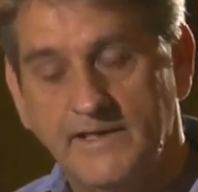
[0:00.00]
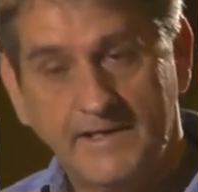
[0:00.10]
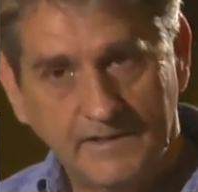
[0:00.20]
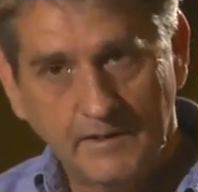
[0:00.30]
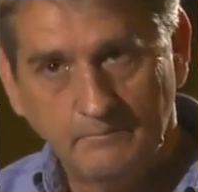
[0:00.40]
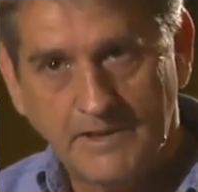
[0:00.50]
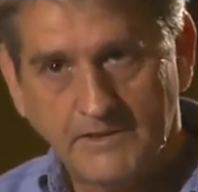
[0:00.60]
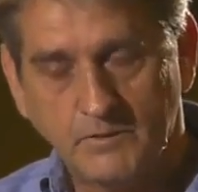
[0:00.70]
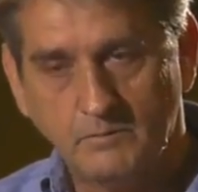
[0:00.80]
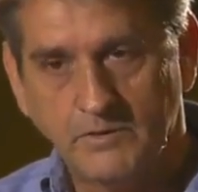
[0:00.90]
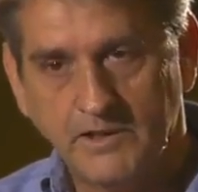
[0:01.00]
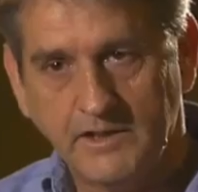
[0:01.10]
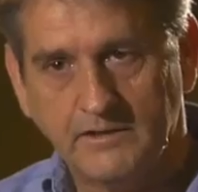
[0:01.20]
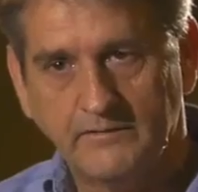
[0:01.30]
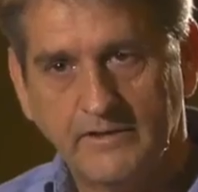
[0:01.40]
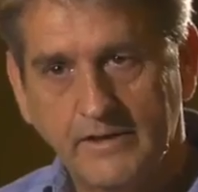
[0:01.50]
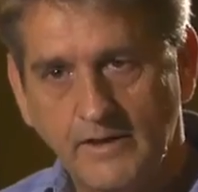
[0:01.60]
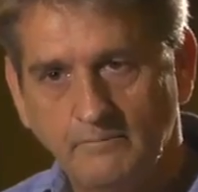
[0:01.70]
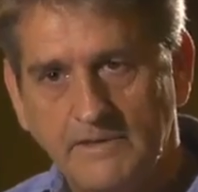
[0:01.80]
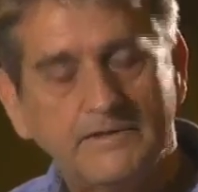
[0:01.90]
and ended up being superintendent of the
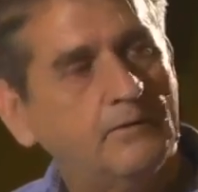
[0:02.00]
company.